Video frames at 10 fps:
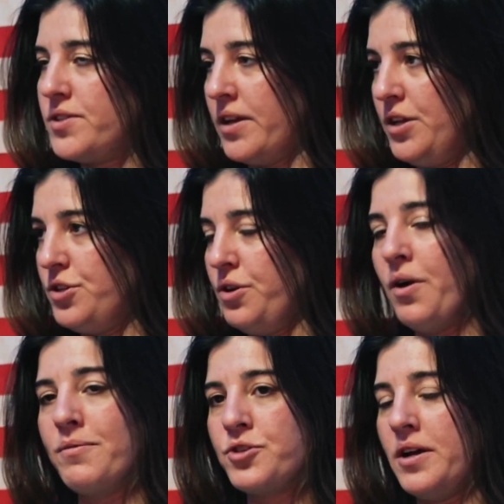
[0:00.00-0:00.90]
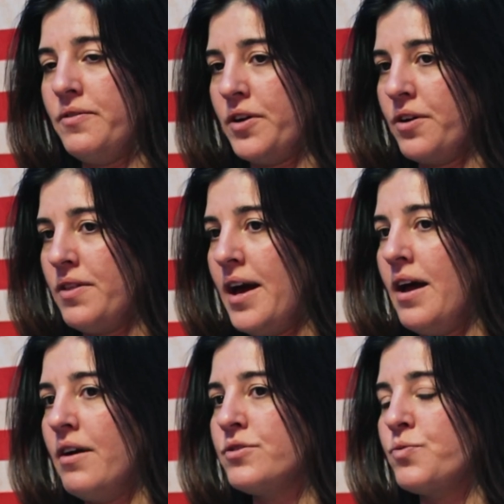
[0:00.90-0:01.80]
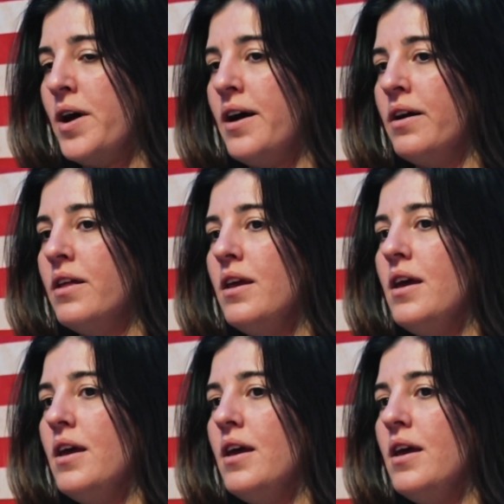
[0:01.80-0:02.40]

studied too. I'm trying to figure that out as well.